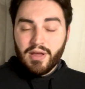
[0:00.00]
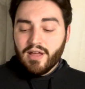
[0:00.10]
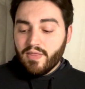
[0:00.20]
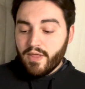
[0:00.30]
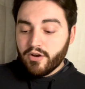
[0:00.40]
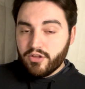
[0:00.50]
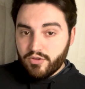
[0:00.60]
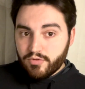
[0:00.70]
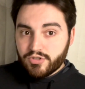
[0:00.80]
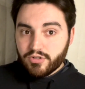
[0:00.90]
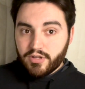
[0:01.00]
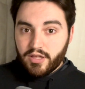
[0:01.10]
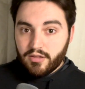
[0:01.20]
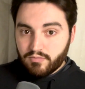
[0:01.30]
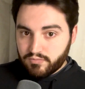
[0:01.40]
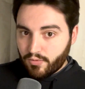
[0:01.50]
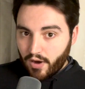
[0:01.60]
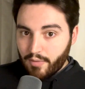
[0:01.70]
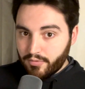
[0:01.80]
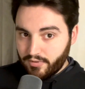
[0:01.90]
they're usually
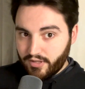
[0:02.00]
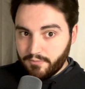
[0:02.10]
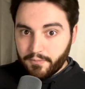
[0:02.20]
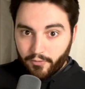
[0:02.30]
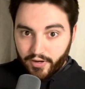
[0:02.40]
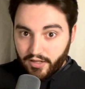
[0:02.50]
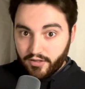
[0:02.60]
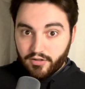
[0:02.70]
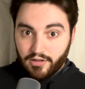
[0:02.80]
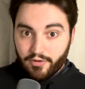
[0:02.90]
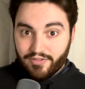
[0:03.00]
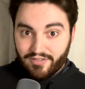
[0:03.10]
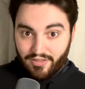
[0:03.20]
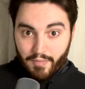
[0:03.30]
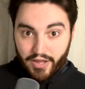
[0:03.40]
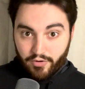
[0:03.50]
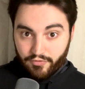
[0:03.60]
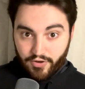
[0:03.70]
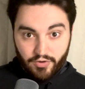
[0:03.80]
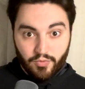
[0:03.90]
probably pretty close to the
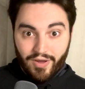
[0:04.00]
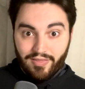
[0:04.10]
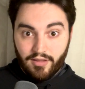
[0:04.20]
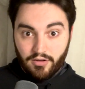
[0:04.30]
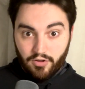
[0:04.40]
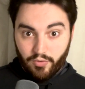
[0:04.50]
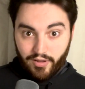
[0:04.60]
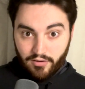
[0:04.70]
microphone when they do it.